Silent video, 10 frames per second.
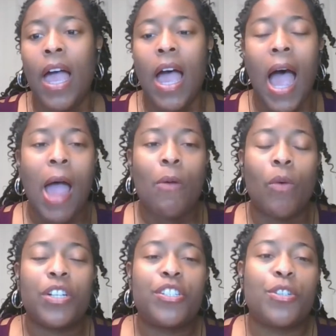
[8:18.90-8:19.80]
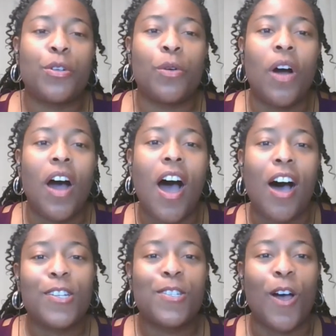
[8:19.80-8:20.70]
I want to
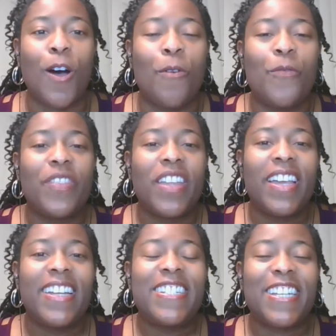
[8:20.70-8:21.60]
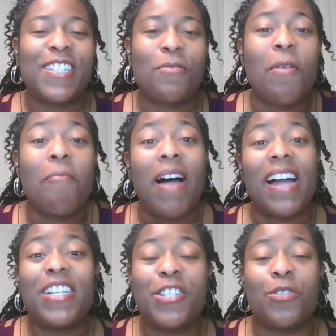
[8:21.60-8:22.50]
also just
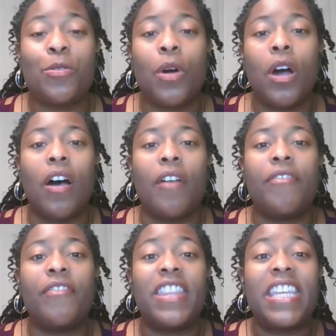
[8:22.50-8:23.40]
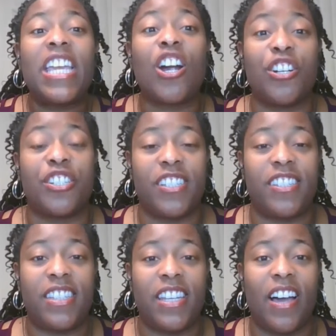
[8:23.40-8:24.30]
remind you of the
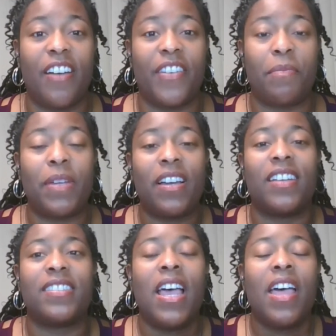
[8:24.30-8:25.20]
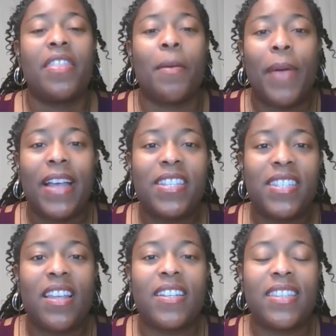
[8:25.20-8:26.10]
urgency of it because the best
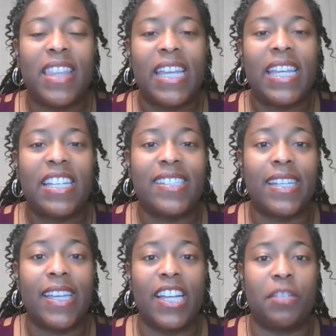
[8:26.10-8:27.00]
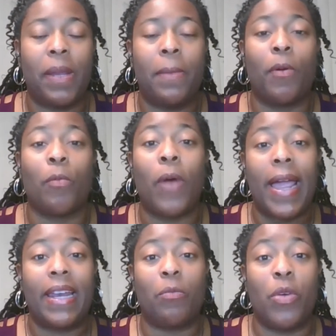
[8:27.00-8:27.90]
thing is to catch people
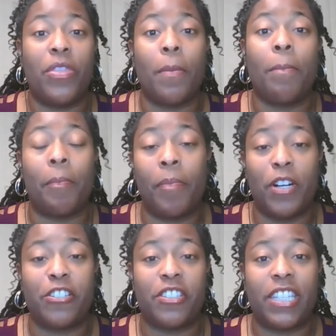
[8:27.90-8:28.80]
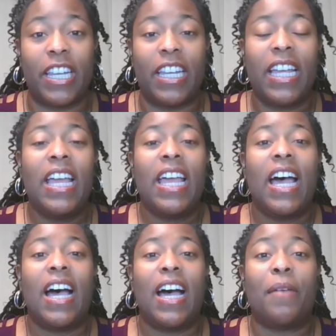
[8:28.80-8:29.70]
right when they're purchasing.
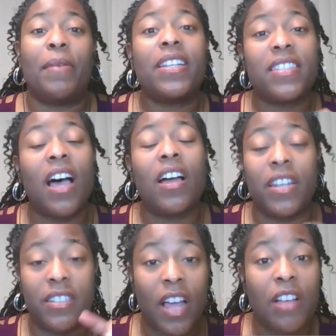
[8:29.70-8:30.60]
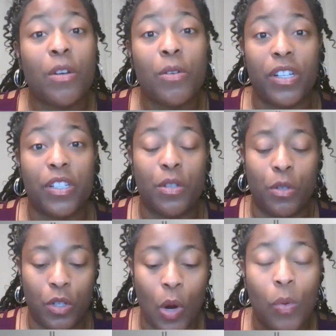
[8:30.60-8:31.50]
It is also good to,
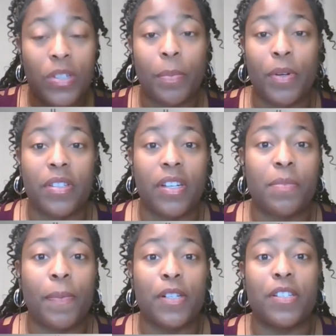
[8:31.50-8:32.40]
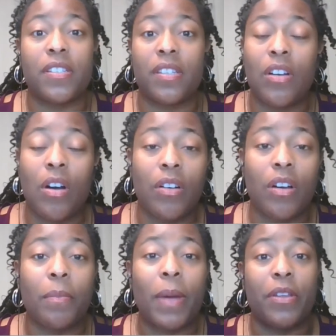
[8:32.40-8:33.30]
once a person has purchased and gone
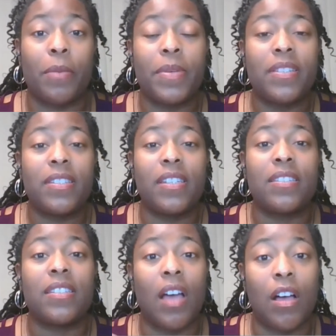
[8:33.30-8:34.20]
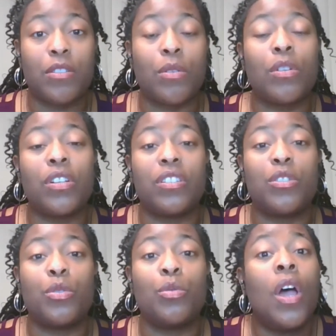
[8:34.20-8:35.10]
on about their business, it's also good
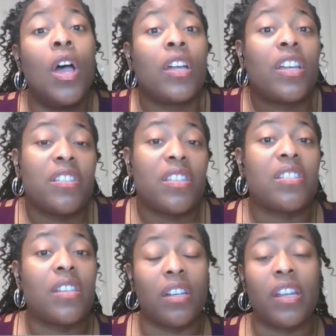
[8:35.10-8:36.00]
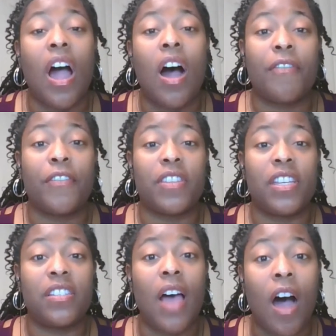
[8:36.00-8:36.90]
to consistently offer
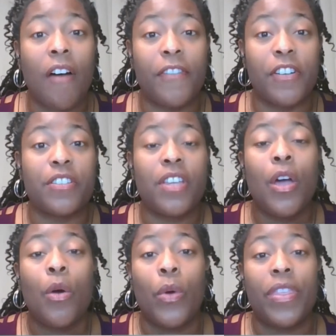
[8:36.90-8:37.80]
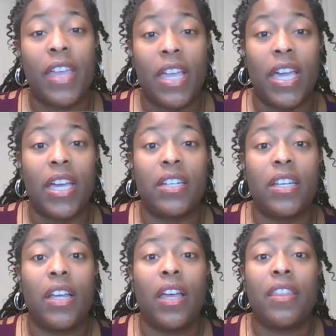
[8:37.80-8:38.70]
these offers within
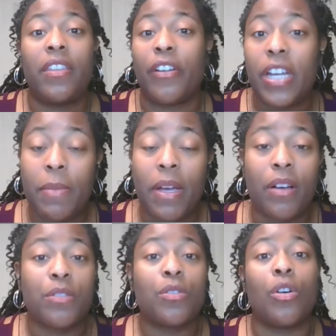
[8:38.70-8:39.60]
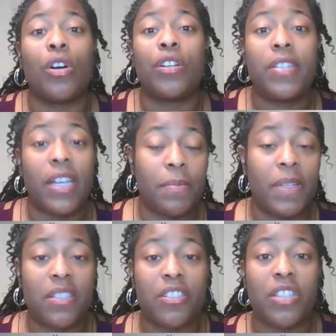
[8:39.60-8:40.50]
their emails or text
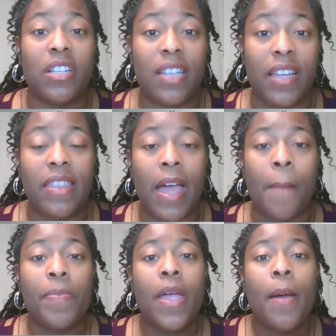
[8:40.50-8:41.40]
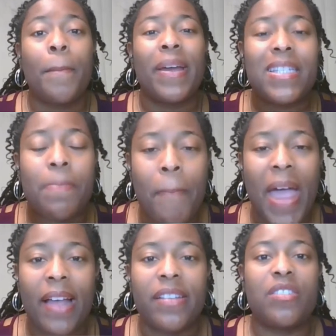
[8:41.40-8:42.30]
messages, things like that. But it's
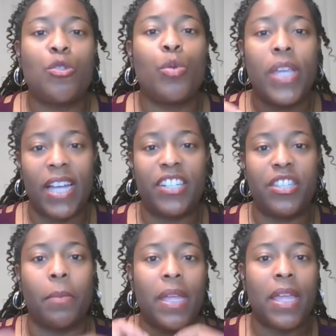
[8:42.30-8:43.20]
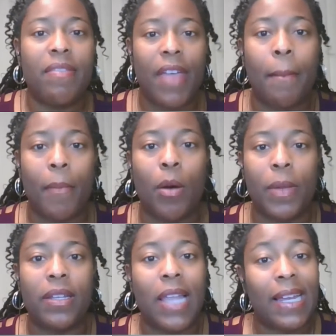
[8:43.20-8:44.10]
best to catch them in that
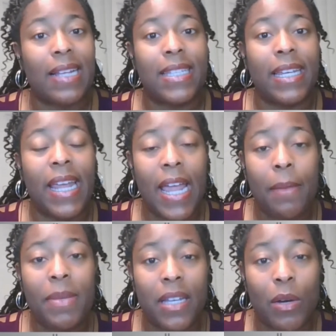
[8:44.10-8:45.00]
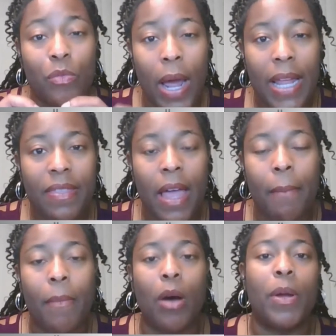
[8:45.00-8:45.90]
moment. And like I said, Amazon right at that
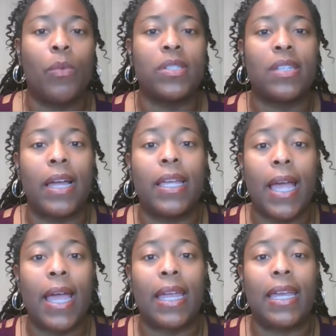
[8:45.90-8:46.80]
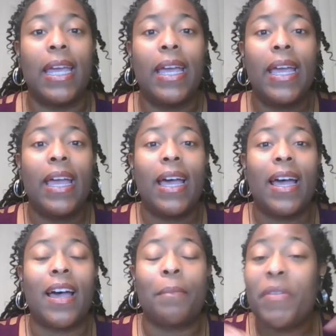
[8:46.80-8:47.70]
moment was like, hey,
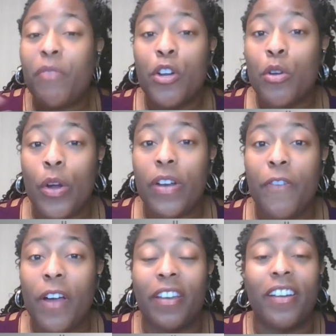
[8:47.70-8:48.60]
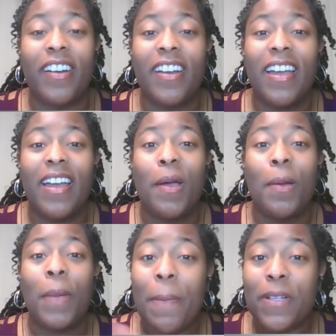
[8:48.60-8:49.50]
before you go any further,
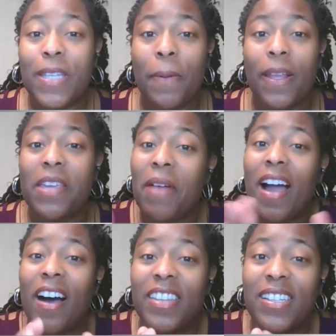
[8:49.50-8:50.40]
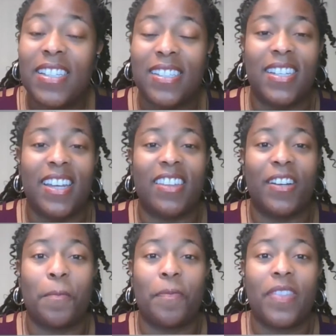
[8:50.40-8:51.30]
people typically buy all these things together.